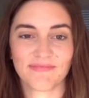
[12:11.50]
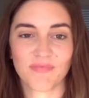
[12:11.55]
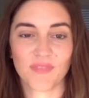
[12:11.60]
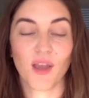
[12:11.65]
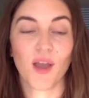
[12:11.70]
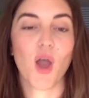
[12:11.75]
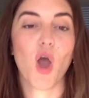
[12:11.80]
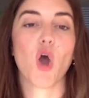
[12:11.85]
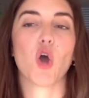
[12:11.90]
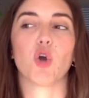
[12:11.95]

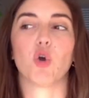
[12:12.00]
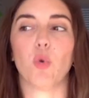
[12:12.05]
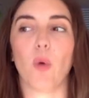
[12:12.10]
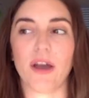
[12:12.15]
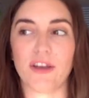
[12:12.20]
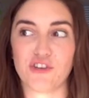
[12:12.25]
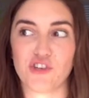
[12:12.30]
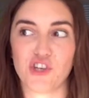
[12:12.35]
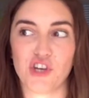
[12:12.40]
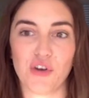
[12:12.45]

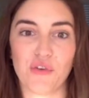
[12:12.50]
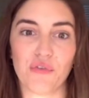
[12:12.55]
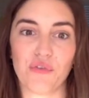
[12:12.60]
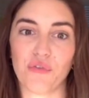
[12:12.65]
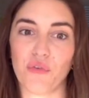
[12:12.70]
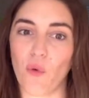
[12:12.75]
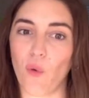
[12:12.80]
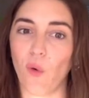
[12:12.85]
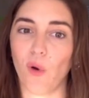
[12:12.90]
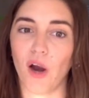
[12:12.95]
Question
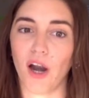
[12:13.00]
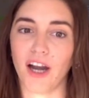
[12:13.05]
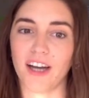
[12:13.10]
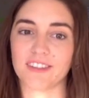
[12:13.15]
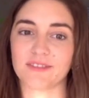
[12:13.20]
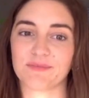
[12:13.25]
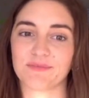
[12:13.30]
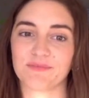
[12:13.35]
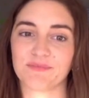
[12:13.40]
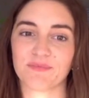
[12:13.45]
4,
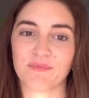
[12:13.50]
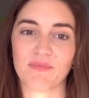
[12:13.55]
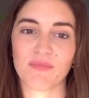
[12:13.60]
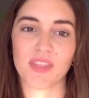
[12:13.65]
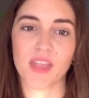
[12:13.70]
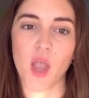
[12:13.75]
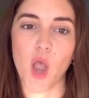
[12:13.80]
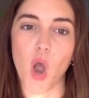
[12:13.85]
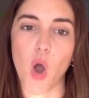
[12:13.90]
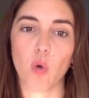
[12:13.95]

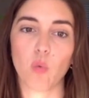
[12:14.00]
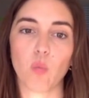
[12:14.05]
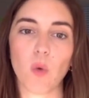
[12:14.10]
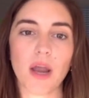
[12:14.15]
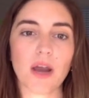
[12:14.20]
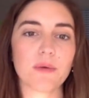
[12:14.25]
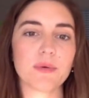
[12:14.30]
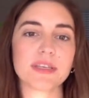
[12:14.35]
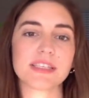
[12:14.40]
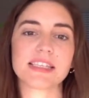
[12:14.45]
where was
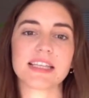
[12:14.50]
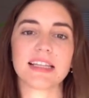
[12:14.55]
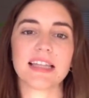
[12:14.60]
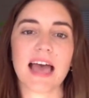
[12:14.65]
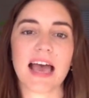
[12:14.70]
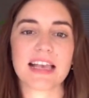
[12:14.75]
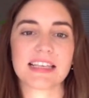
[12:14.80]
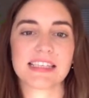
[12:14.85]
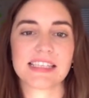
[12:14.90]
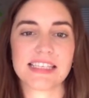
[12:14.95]
the last
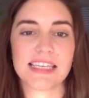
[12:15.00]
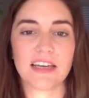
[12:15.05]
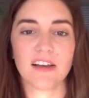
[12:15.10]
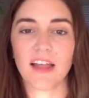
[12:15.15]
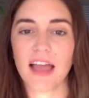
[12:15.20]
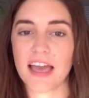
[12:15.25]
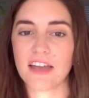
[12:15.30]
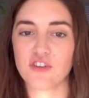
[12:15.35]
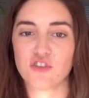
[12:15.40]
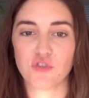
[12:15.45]
steelhead
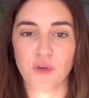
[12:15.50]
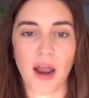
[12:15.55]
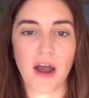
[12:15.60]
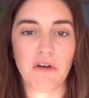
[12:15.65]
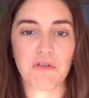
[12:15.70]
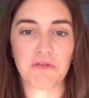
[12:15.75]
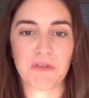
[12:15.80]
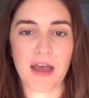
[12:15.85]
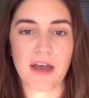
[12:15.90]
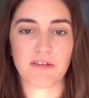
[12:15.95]
trout
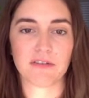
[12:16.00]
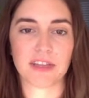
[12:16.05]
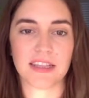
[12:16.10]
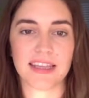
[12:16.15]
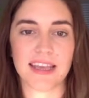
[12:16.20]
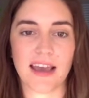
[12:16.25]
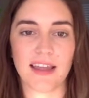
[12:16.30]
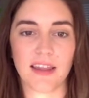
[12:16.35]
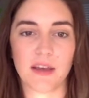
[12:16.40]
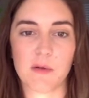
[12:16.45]
found in the LA
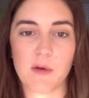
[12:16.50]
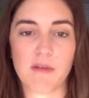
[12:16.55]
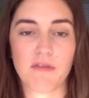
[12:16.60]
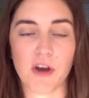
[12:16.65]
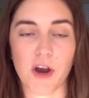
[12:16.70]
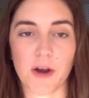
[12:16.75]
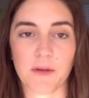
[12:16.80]
River?